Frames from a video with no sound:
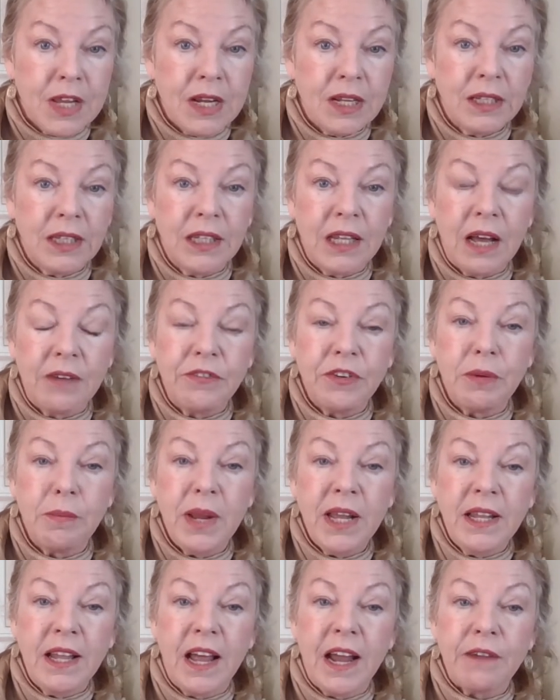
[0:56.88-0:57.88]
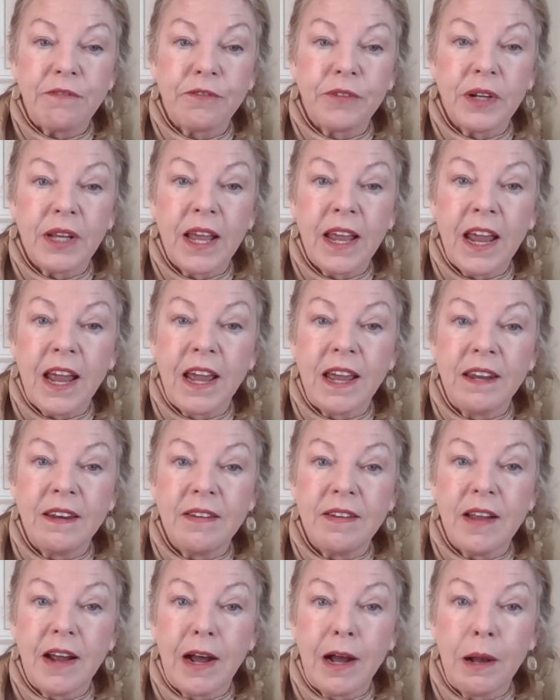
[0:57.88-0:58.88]
Love Your Midlife,
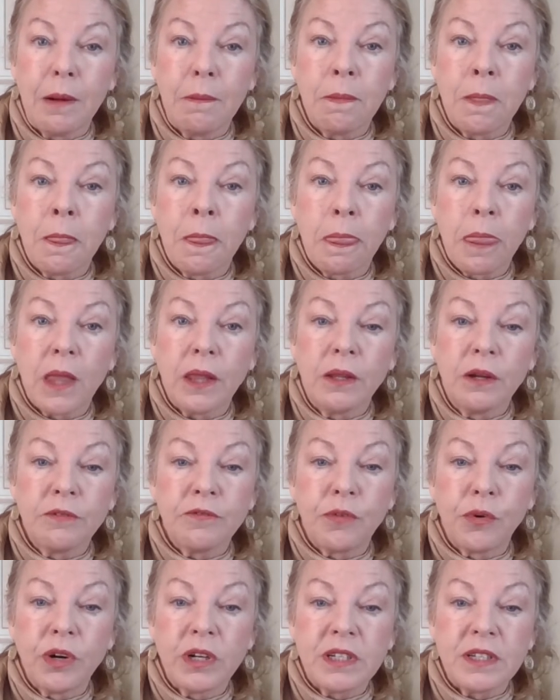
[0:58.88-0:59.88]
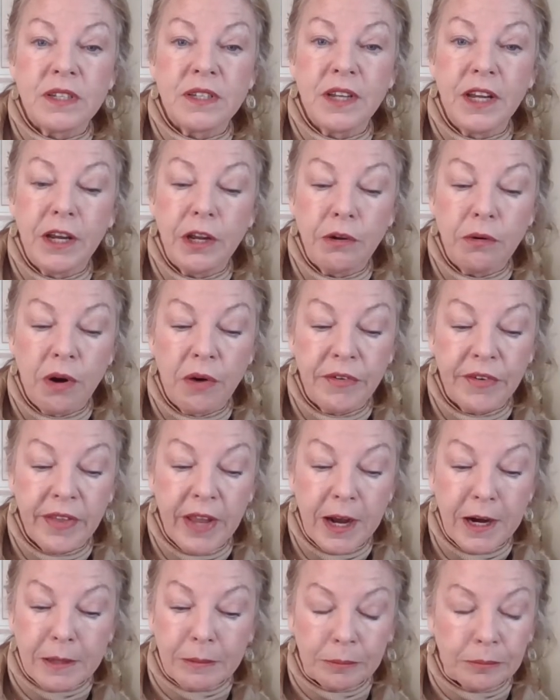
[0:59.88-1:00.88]
and look forward to seeing you over
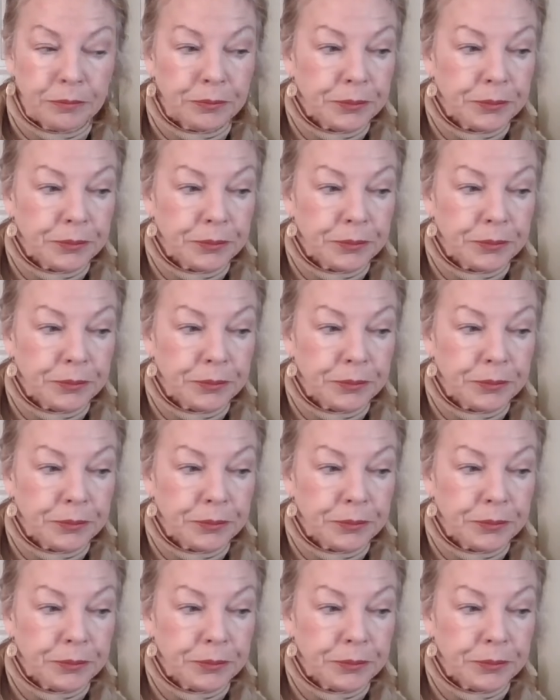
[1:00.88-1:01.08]
there.